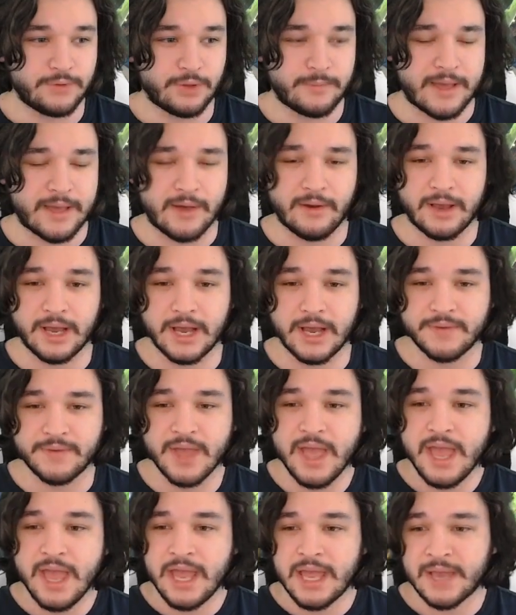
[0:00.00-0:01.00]
amount
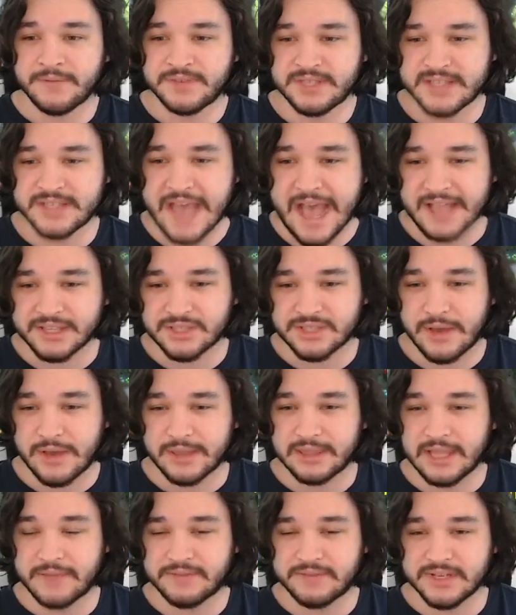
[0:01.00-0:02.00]
of, of stats. So
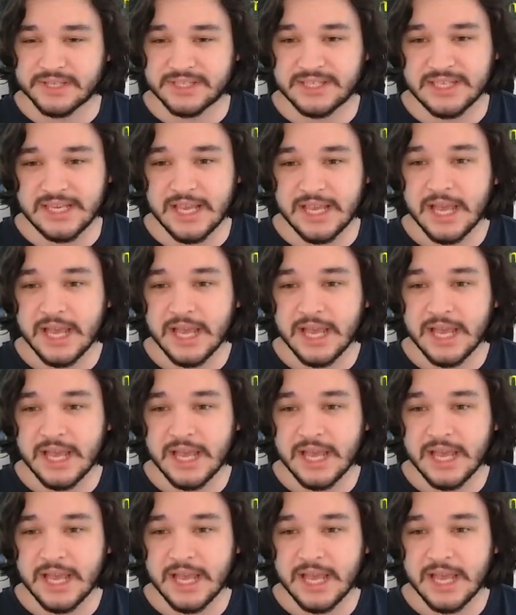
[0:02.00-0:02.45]
I'd love to see